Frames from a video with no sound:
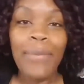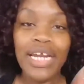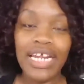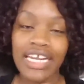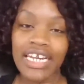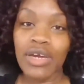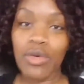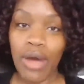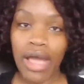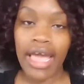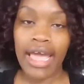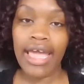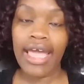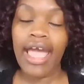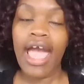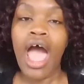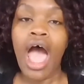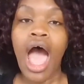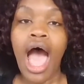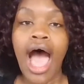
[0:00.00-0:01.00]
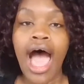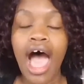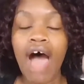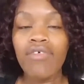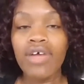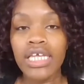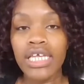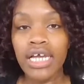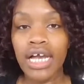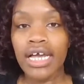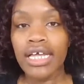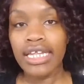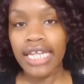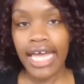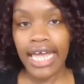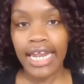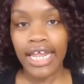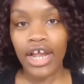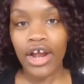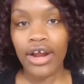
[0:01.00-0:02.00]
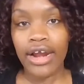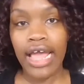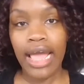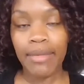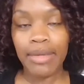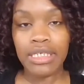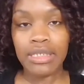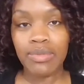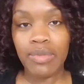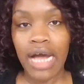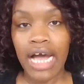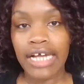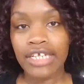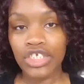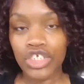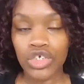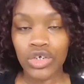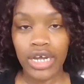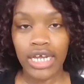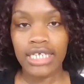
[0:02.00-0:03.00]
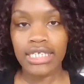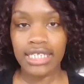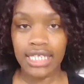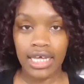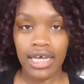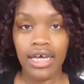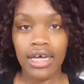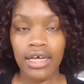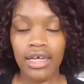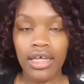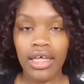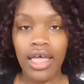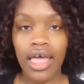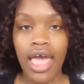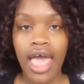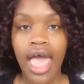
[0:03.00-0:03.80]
But anyway, I have a young lady. Her name is Montressa.